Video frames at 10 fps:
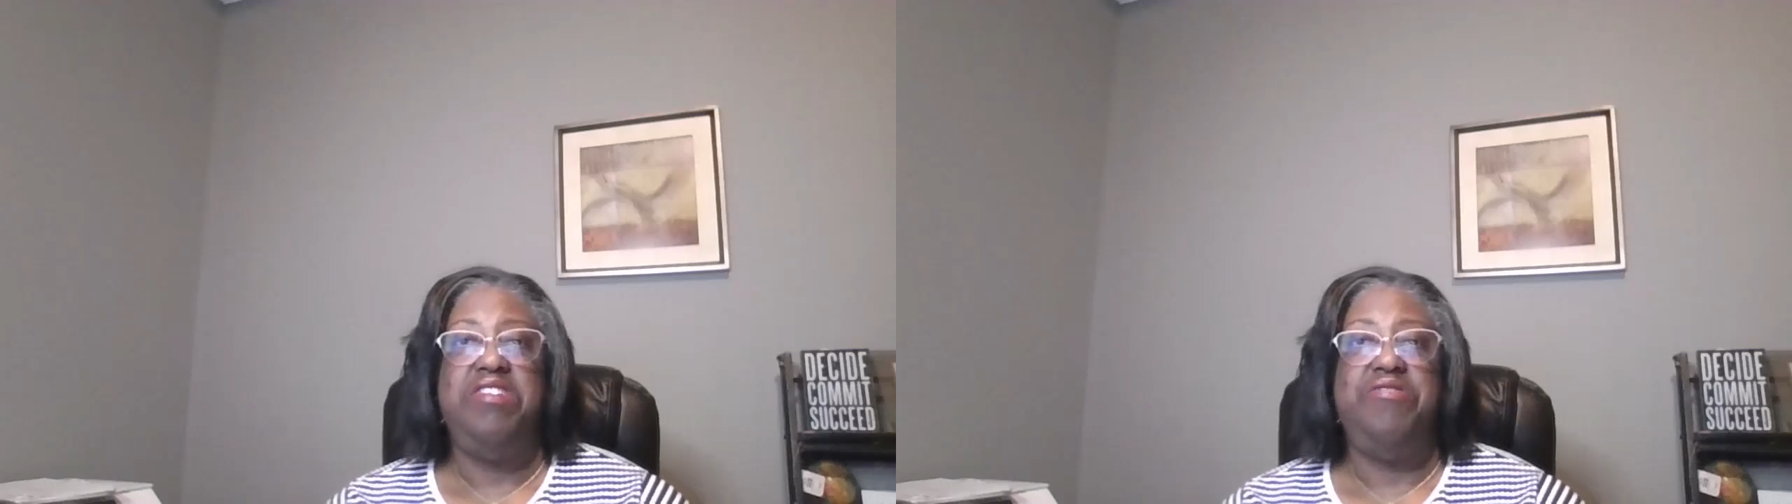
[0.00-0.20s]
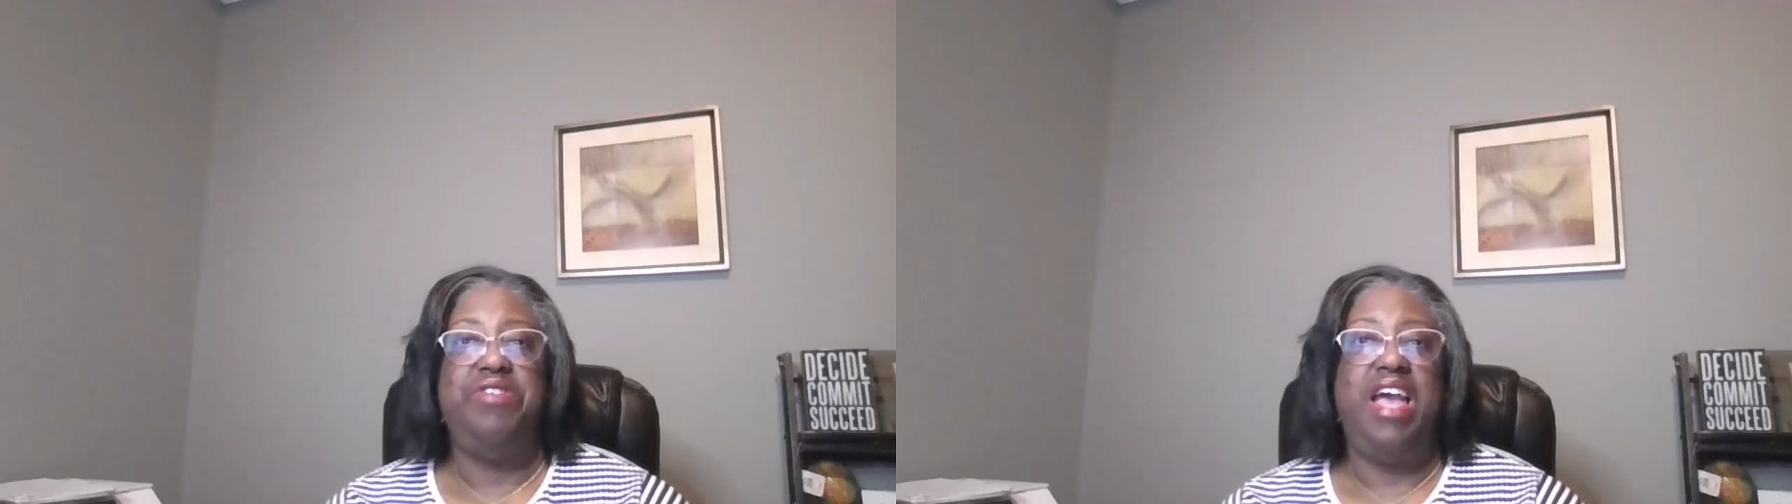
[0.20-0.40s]

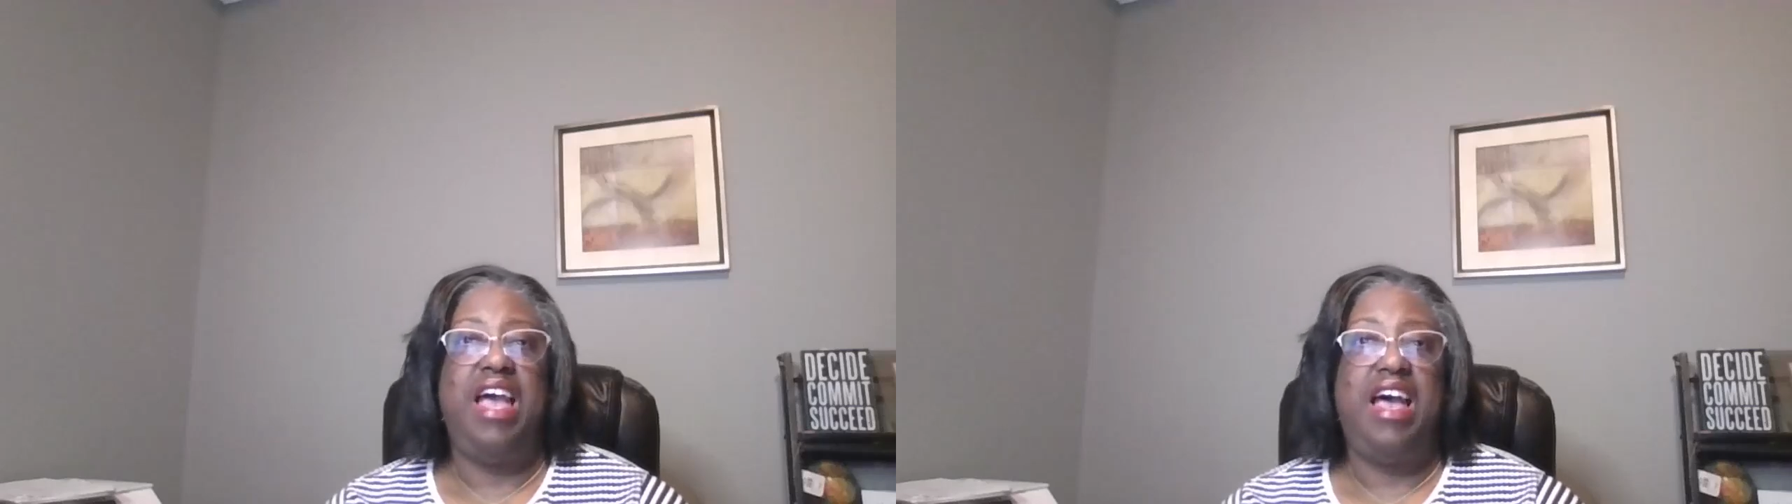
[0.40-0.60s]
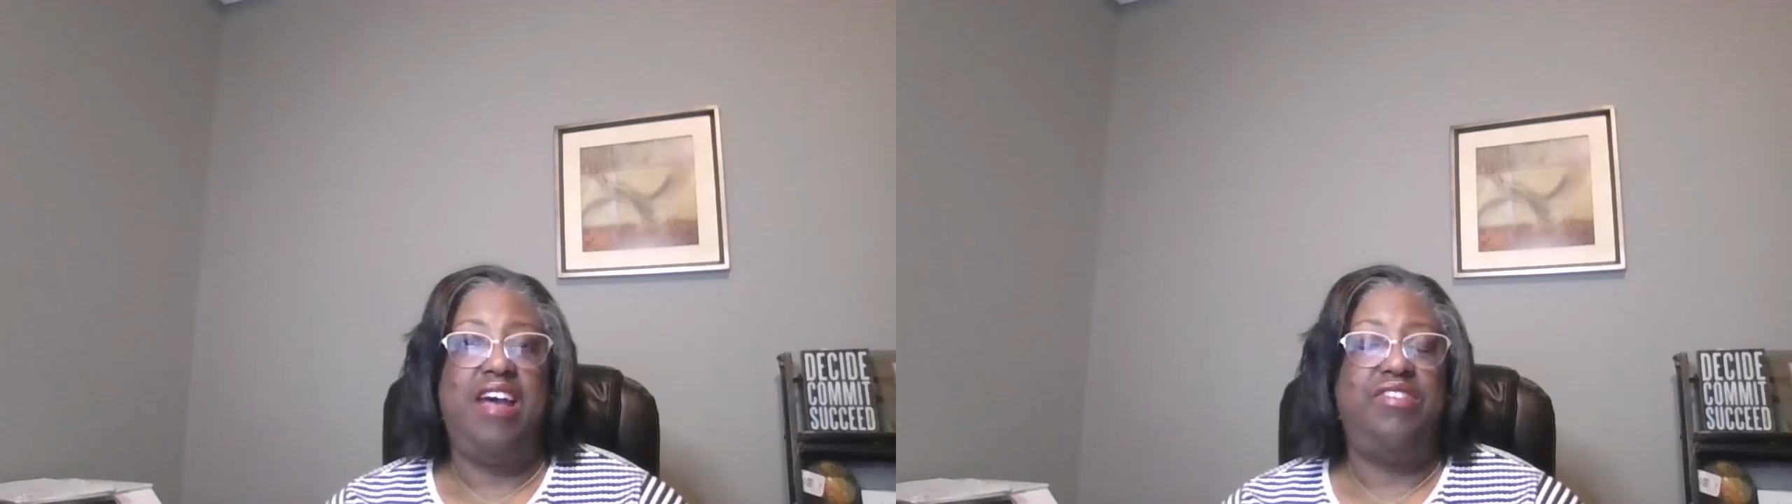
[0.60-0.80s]
If you
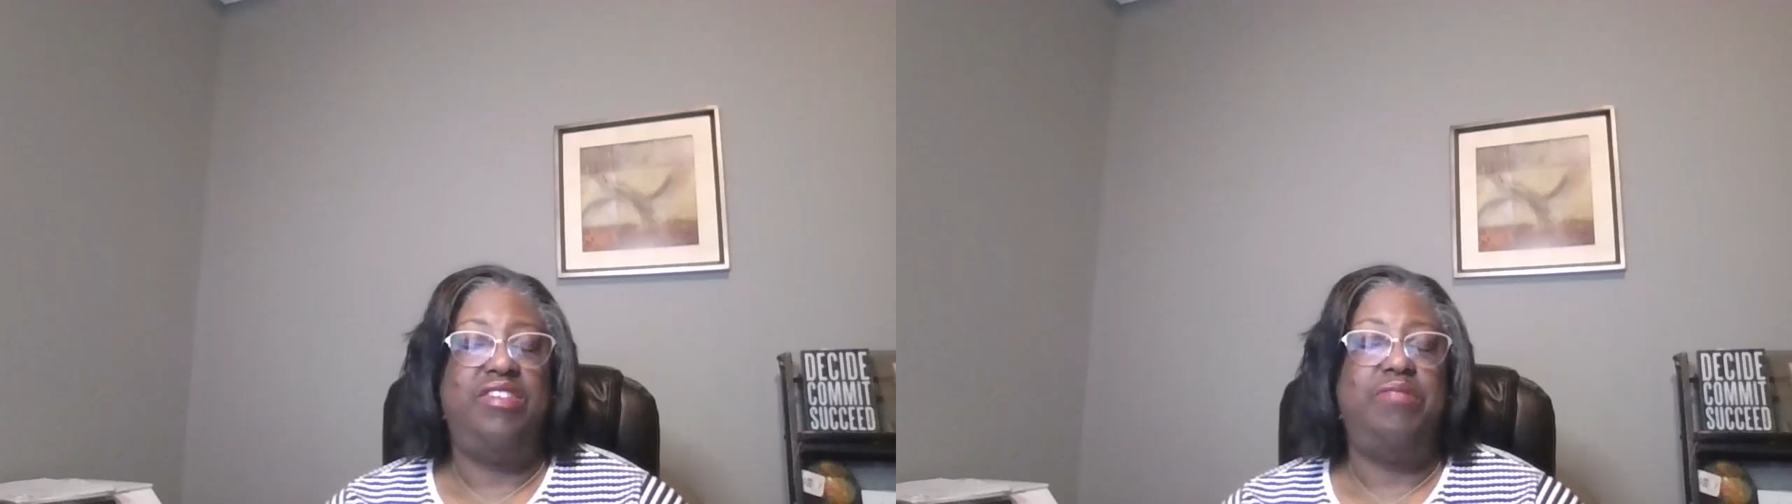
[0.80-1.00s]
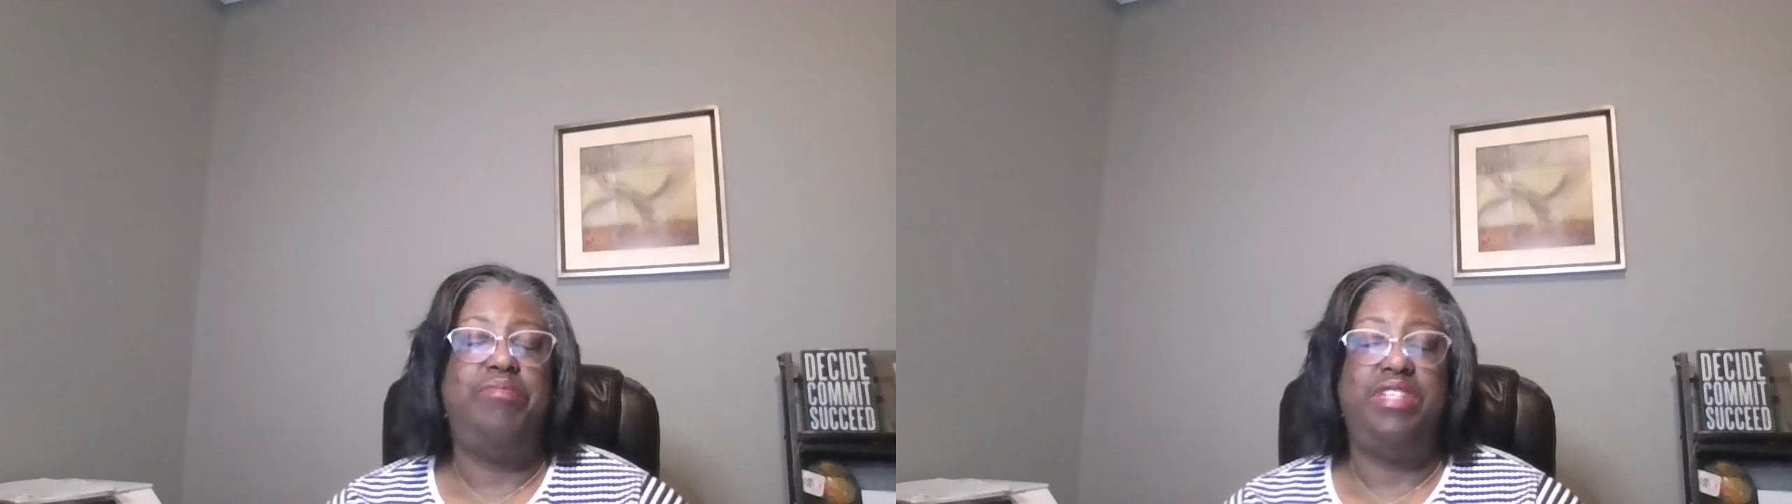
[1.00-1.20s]

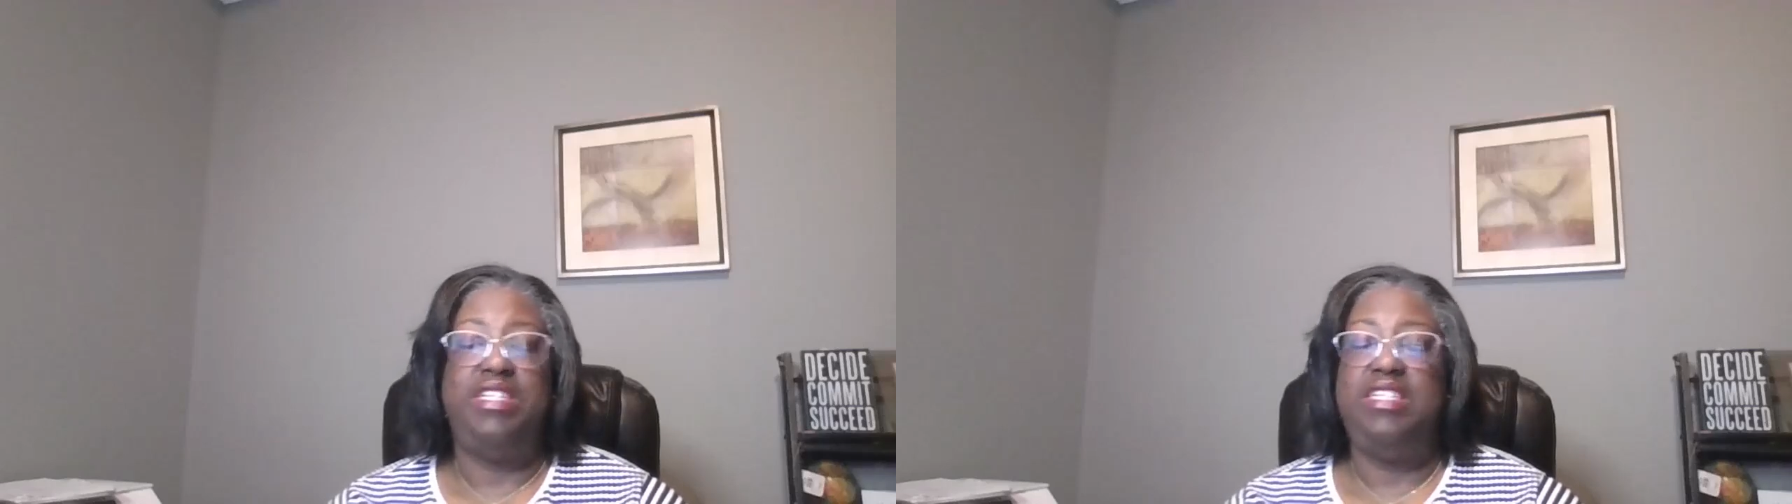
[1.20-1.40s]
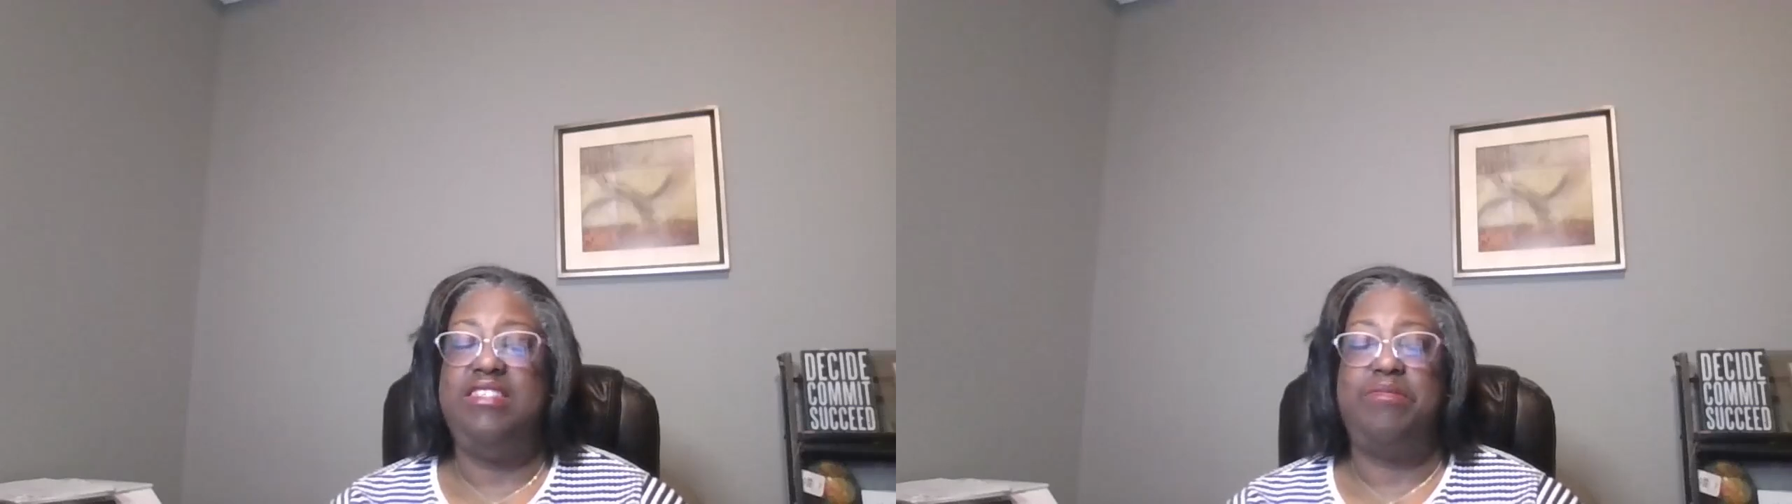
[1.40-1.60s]
have,
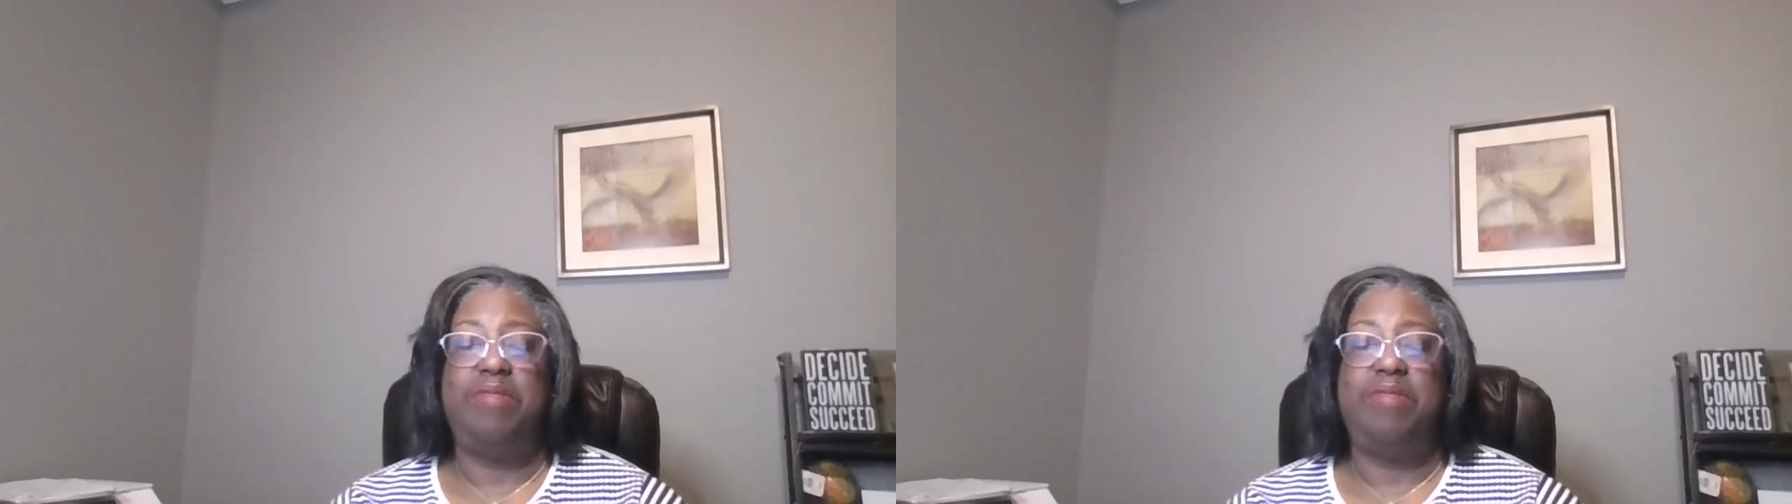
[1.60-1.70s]
please